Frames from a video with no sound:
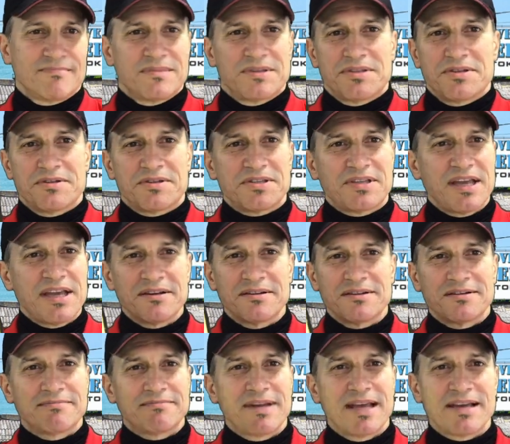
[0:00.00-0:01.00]
It's your
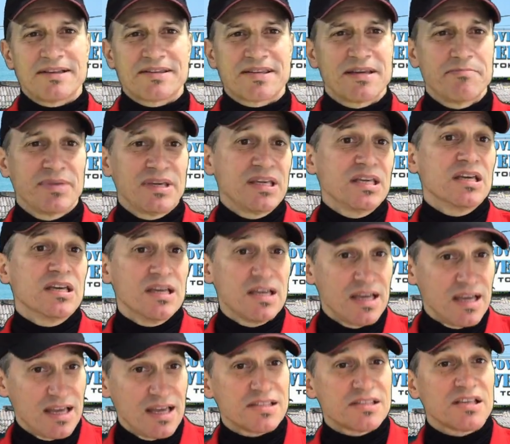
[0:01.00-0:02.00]
standard SMB.
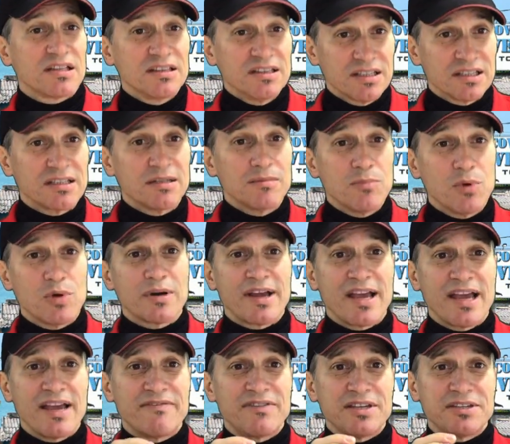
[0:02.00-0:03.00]
It's a little more
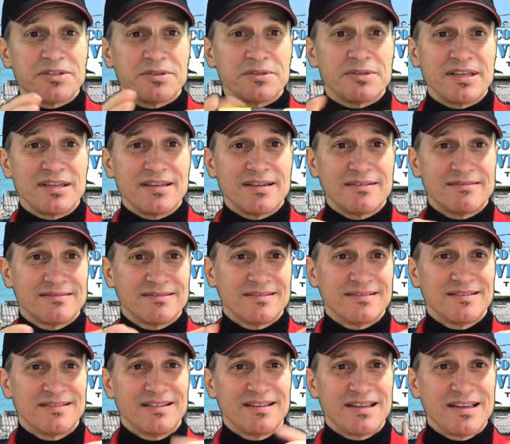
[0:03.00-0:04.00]
heavy duty
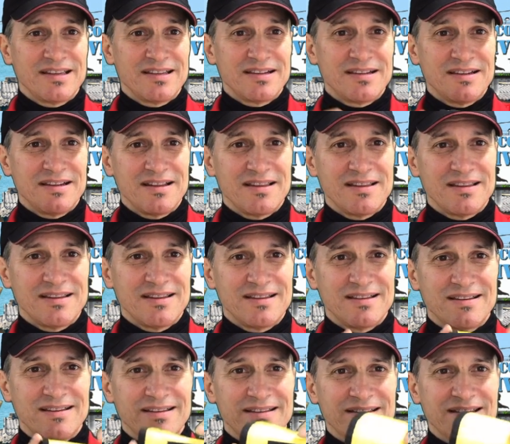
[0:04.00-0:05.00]

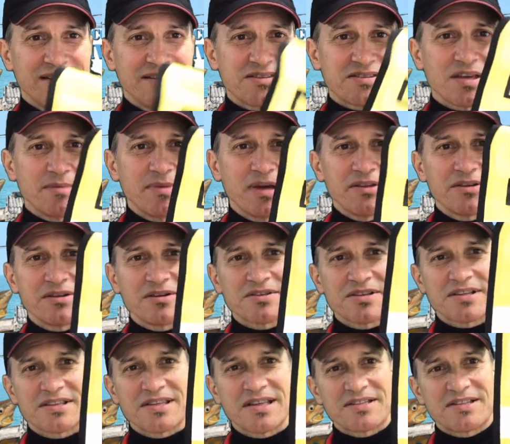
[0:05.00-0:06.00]
than some others.
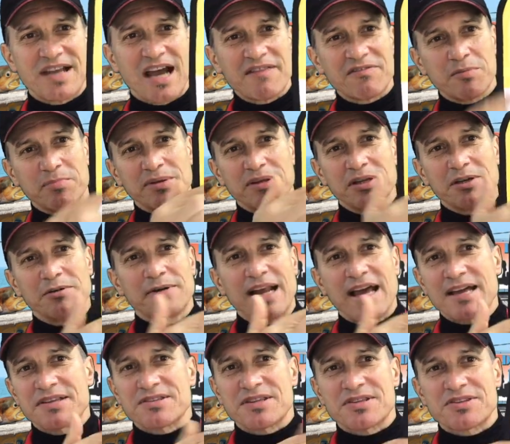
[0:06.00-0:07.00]
It says diver below. It
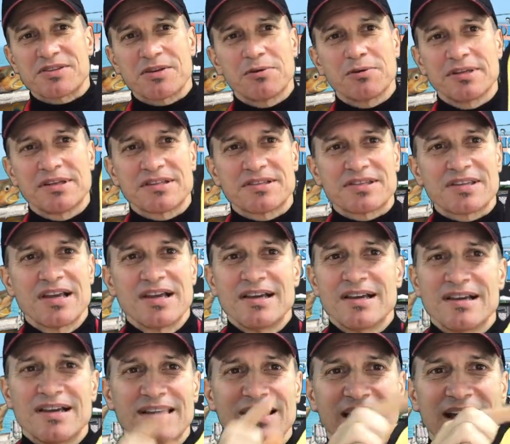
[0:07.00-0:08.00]
has the SOLAS,
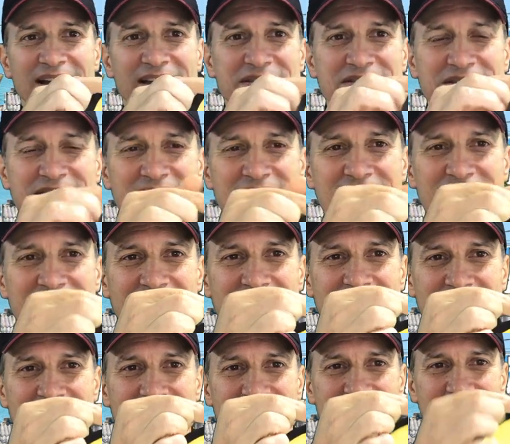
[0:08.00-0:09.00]
has
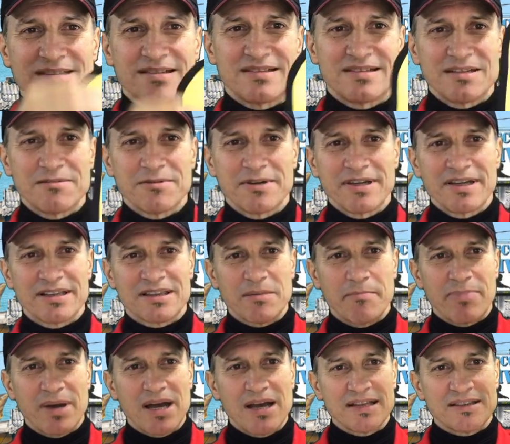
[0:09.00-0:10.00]
the D-ring at
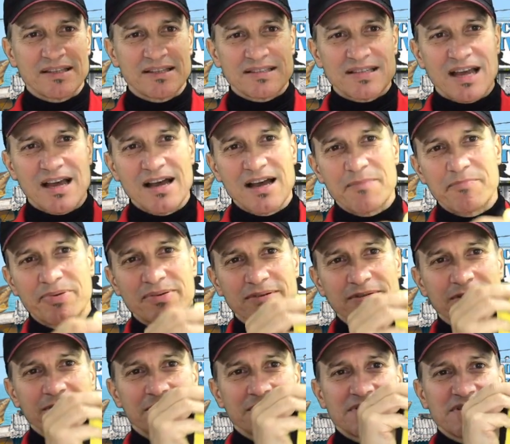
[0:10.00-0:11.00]
the top.
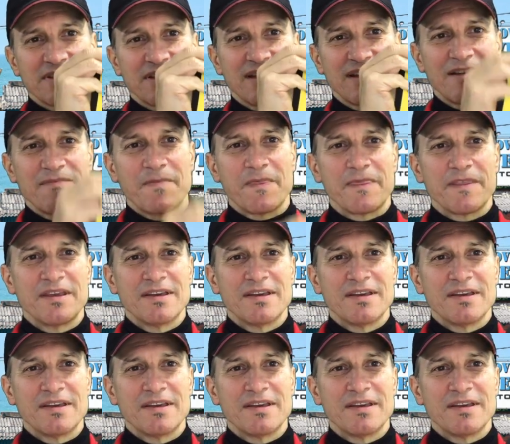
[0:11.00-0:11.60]
What's it got?